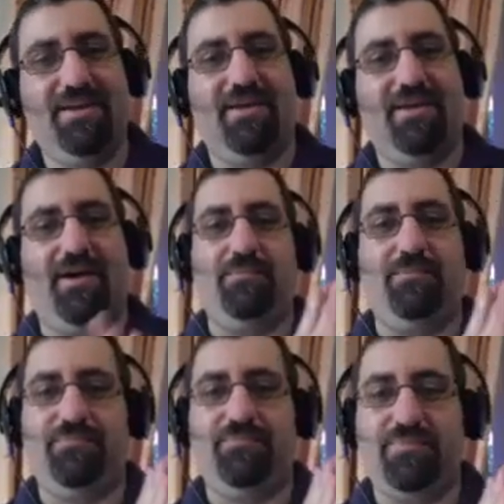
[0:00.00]

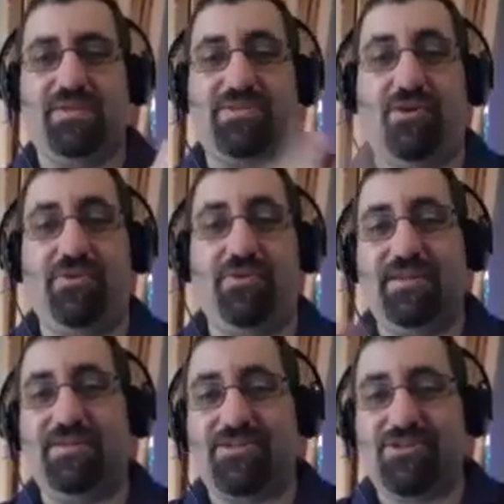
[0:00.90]
So
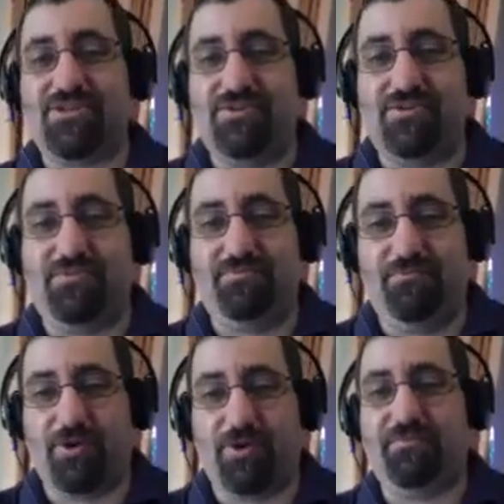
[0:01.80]
in addition to
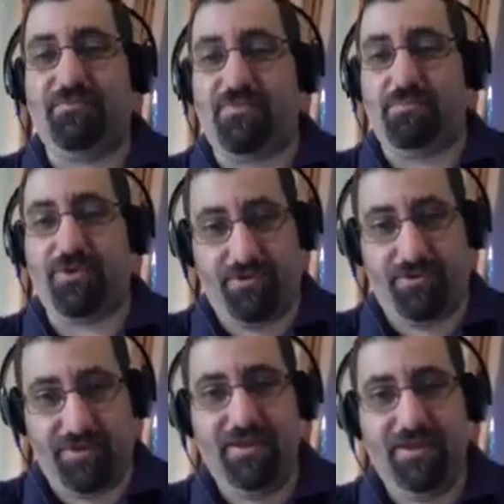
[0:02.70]
working for
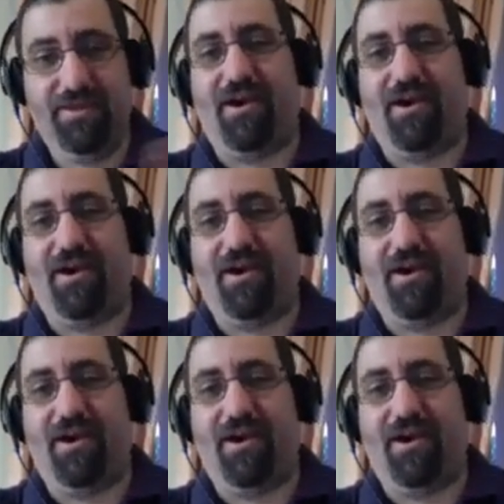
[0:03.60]
Pukunui,